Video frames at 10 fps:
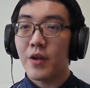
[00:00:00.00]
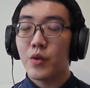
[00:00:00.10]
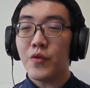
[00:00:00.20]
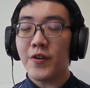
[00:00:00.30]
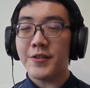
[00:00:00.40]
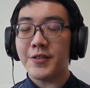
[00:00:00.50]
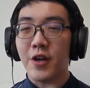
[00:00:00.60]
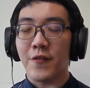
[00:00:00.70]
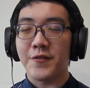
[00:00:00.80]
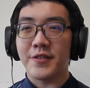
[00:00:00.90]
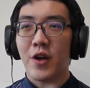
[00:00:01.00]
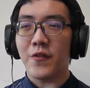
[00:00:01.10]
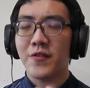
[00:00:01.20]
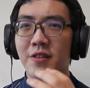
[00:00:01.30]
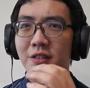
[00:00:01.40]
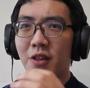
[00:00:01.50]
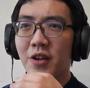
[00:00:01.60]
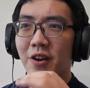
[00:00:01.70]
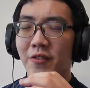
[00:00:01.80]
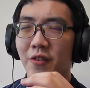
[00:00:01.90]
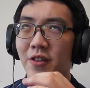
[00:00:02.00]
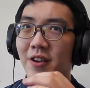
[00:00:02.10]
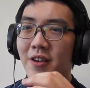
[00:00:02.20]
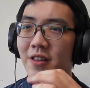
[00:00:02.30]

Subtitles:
University of Southern California.